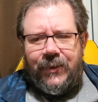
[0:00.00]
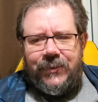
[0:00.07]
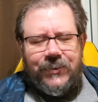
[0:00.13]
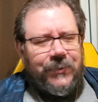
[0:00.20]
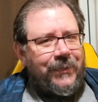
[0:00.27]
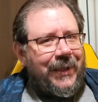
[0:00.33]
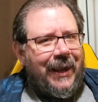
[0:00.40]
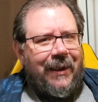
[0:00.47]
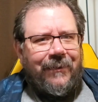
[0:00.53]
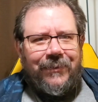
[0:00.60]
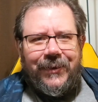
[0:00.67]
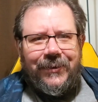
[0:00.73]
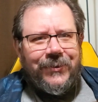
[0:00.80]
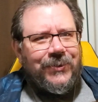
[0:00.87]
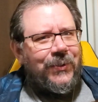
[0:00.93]
So yeah,
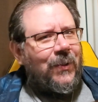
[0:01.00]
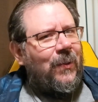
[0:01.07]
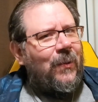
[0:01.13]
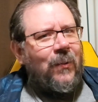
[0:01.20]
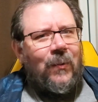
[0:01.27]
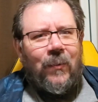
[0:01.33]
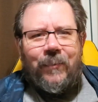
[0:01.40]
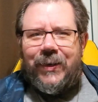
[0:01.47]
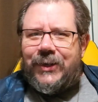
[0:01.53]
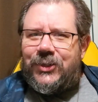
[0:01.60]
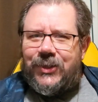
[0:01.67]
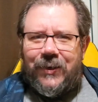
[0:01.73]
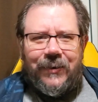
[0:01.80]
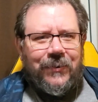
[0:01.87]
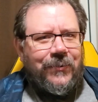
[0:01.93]
there's a whole bunch
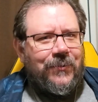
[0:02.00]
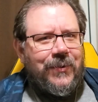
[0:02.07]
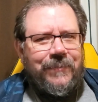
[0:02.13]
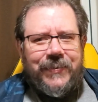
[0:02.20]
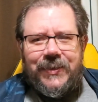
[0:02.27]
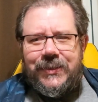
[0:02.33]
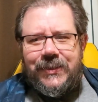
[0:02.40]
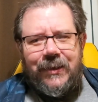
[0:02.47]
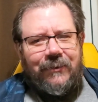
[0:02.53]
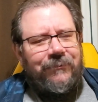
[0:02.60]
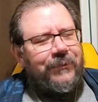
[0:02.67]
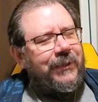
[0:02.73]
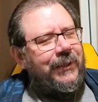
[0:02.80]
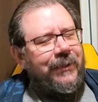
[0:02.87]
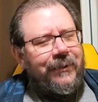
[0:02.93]
of creepy stuff
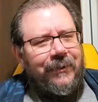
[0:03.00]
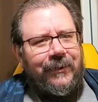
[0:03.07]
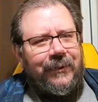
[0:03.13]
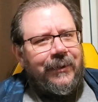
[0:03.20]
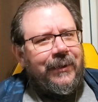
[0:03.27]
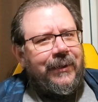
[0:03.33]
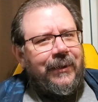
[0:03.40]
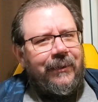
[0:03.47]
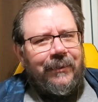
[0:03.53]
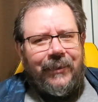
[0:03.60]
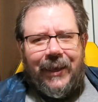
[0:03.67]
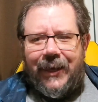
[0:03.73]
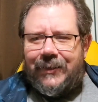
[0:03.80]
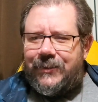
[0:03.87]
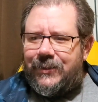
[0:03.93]
in here.
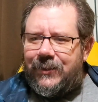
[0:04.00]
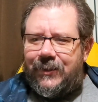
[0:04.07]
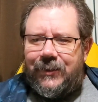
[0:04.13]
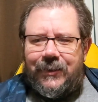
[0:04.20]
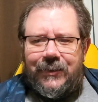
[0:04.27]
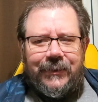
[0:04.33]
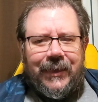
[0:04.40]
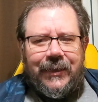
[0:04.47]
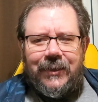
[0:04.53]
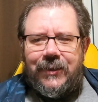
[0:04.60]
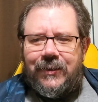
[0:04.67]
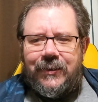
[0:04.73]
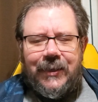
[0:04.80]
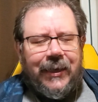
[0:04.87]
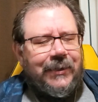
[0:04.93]
That
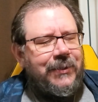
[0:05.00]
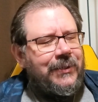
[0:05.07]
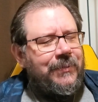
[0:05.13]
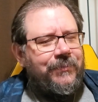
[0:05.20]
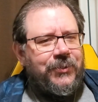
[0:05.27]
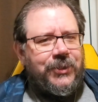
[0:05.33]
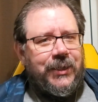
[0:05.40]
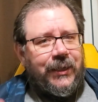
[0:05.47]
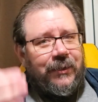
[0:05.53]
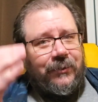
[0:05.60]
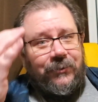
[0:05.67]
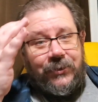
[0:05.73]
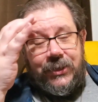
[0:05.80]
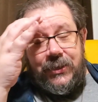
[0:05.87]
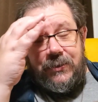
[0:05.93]

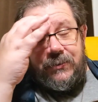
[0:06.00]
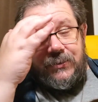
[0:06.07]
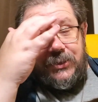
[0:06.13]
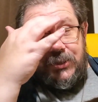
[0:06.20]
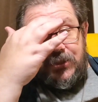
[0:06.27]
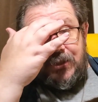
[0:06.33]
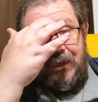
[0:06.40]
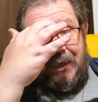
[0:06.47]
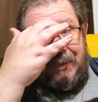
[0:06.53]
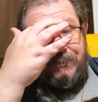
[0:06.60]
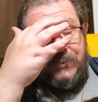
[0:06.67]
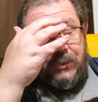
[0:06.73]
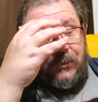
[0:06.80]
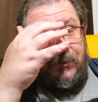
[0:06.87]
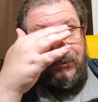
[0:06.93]
particular cue just
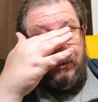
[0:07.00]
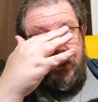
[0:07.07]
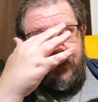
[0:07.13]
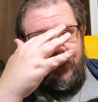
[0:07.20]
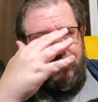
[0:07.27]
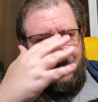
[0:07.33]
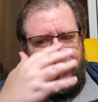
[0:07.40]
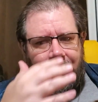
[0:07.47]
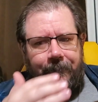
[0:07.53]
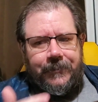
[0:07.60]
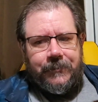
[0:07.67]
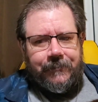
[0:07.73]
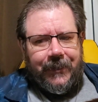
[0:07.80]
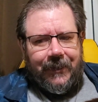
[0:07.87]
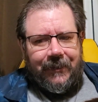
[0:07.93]
absolutely
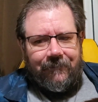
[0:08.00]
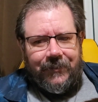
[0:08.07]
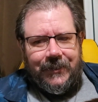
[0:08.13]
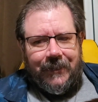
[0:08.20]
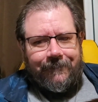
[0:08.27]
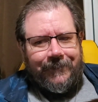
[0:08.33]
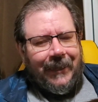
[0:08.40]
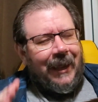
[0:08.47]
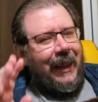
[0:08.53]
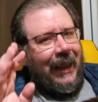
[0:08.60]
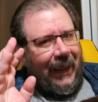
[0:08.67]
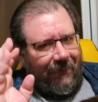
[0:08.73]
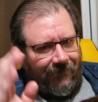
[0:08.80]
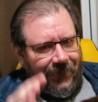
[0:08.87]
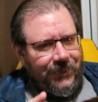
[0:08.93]
creeps me out every time.
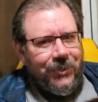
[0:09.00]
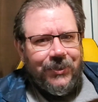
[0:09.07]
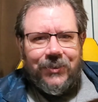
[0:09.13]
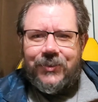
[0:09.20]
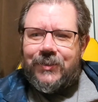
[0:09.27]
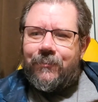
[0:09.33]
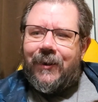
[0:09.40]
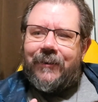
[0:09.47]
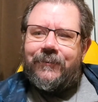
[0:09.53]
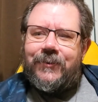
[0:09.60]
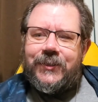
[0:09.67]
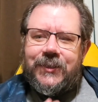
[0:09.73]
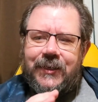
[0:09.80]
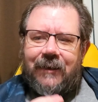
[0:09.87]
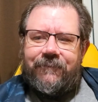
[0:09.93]
Have a listen to some other
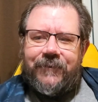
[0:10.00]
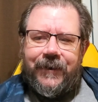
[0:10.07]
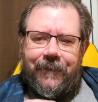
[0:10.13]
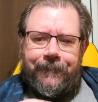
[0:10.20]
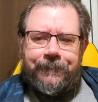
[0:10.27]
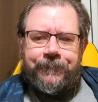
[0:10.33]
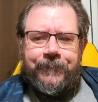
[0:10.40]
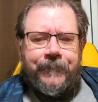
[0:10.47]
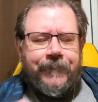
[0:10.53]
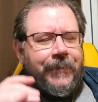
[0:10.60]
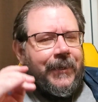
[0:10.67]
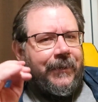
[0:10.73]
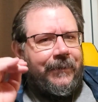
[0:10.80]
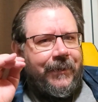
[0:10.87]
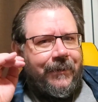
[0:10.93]
stuff here.
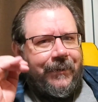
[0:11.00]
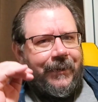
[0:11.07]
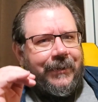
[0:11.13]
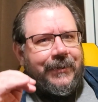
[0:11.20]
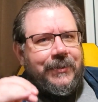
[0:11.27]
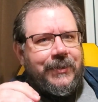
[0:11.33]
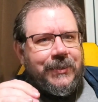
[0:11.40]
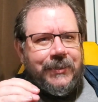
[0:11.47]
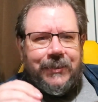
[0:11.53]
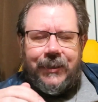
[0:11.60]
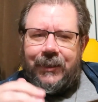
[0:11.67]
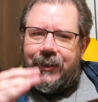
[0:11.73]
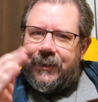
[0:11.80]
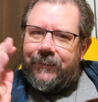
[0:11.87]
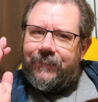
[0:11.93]
There is
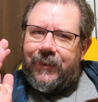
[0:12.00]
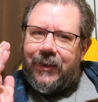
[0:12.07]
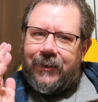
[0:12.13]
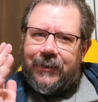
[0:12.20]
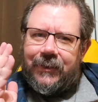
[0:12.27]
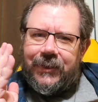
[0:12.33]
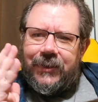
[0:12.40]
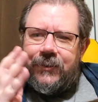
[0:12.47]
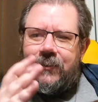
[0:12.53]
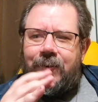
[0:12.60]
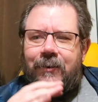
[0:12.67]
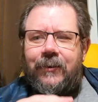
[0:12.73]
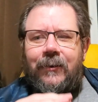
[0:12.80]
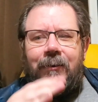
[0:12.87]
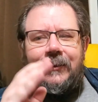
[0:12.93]
a cue
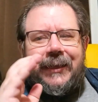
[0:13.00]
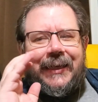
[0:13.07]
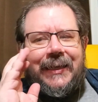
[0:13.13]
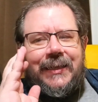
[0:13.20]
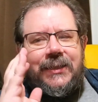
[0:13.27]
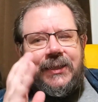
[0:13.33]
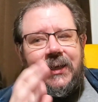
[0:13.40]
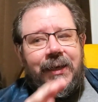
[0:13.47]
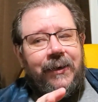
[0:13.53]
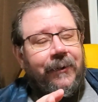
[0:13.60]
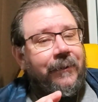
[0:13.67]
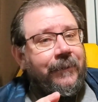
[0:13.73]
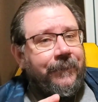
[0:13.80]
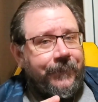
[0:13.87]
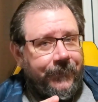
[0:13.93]
called "It Is
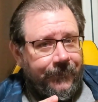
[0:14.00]
Here."